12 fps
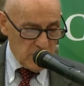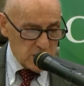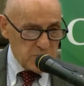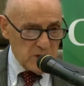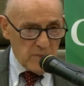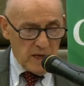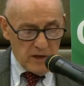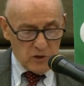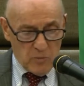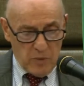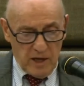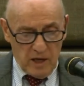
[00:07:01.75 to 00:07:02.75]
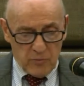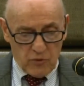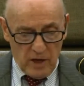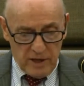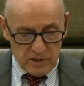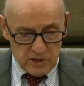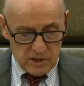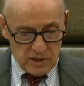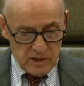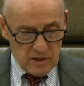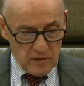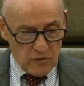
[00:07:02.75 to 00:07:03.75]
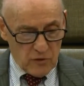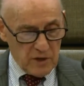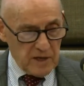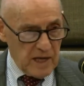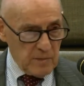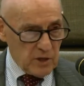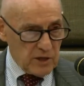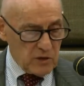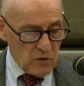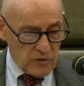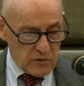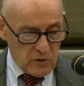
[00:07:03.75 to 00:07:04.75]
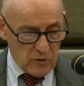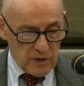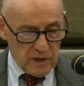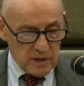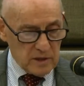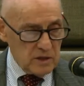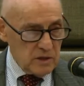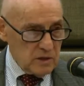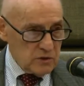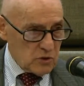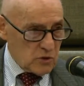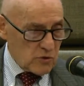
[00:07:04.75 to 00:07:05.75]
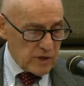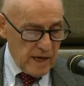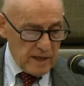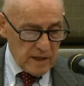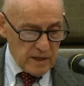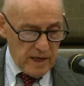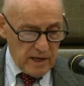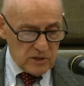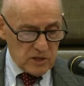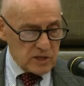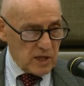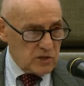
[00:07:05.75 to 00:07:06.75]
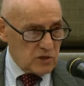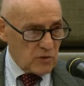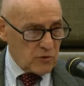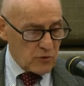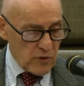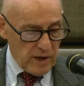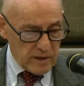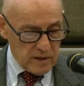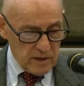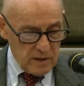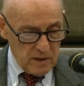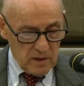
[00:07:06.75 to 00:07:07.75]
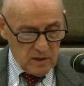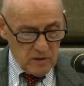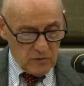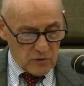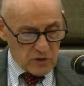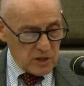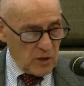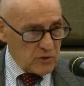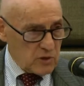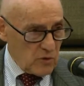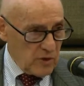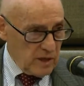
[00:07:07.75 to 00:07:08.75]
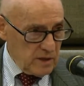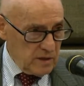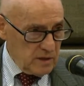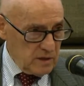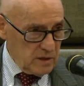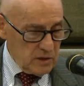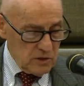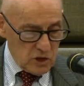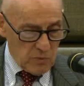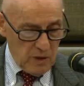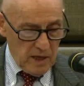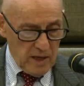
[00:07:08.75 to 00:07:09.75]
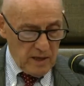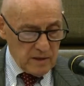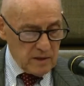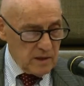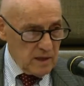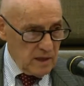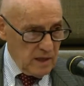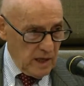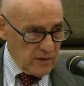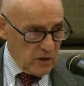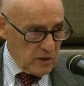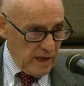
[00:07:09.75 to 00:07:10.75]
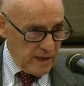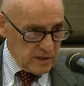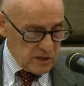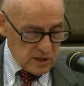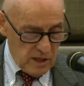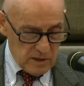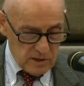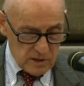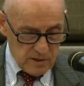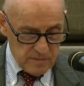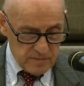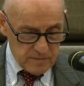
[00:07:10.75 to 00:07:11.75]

must be made to pay a price for enabling North Korea to create an existential threat for South Korea, Japan, and the United States.